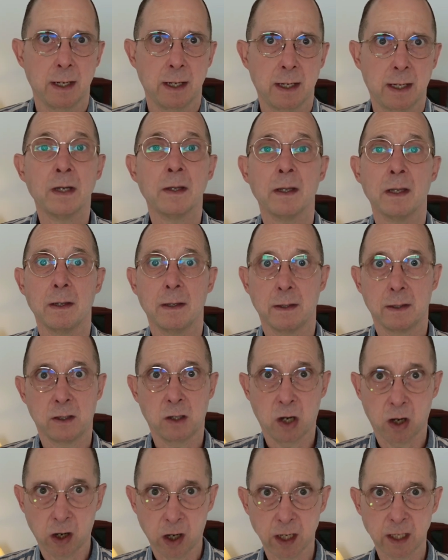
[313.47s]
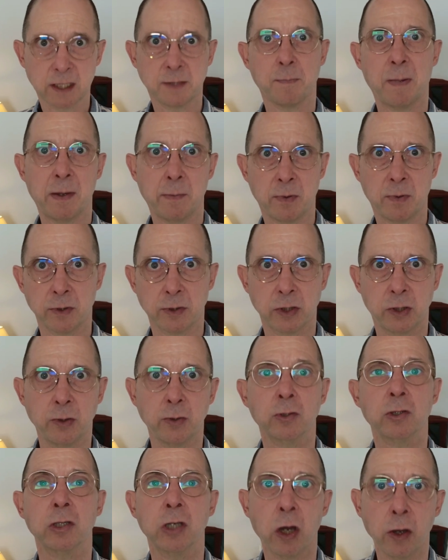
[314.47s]
will cause Bubble
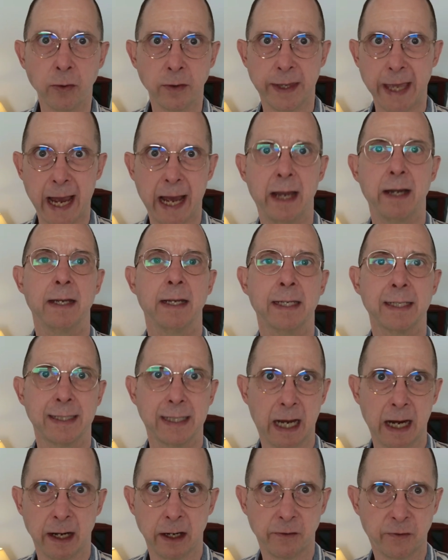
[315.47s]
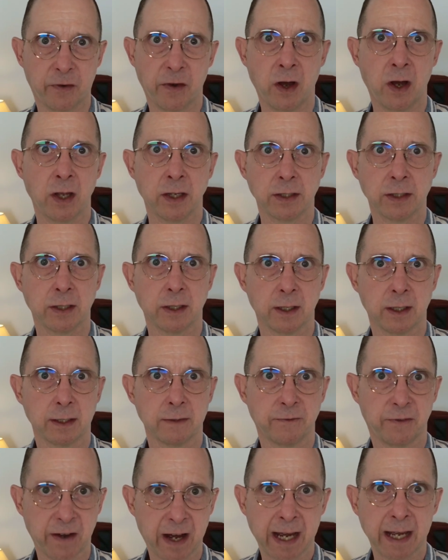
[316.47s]
to load that entire font
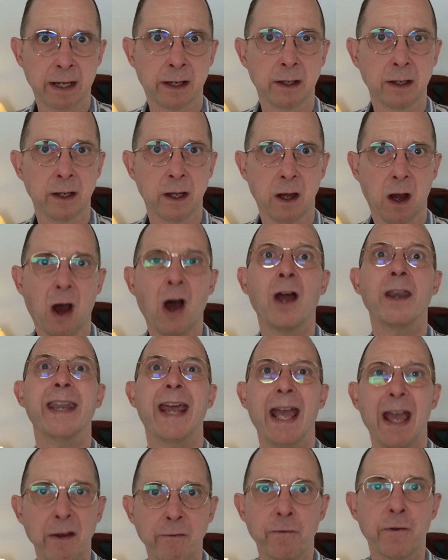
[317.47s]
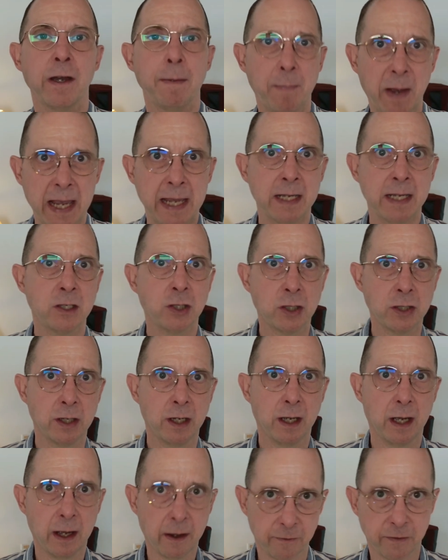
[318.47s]
file on every
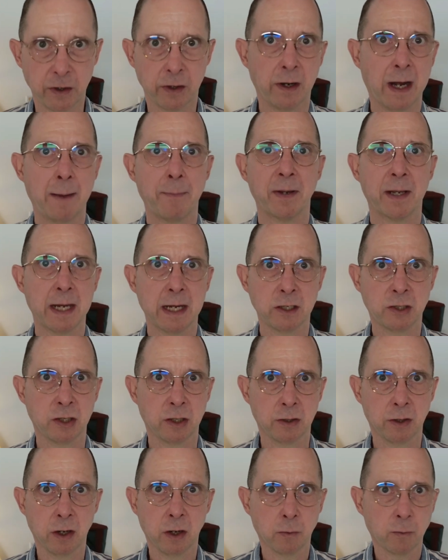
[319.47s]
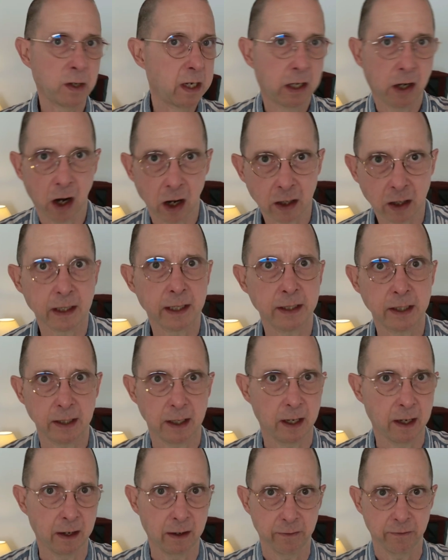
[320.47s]
page of your application,
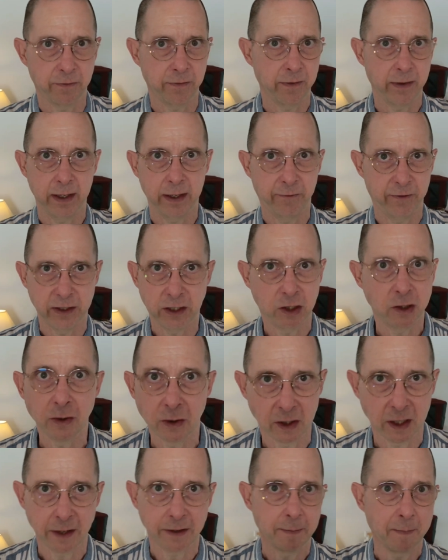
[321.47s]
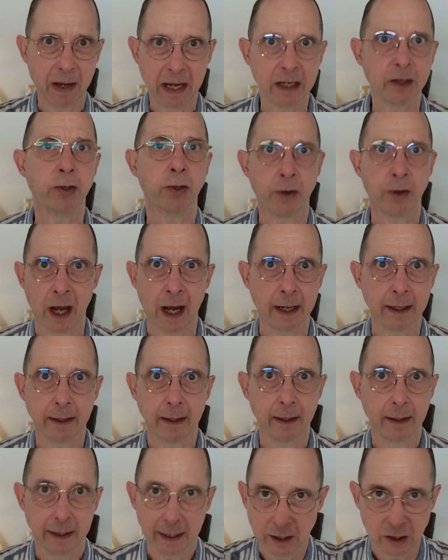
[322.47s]
regardless of if it's used on the page or not.
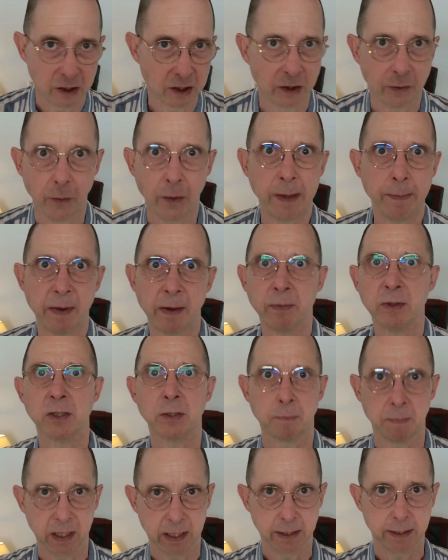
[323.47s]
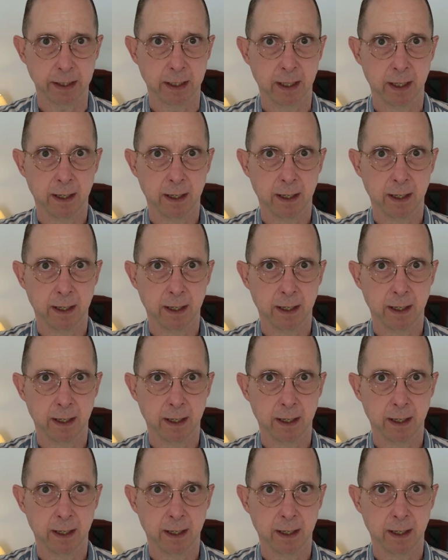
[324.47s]
It's just the way Bubble's built.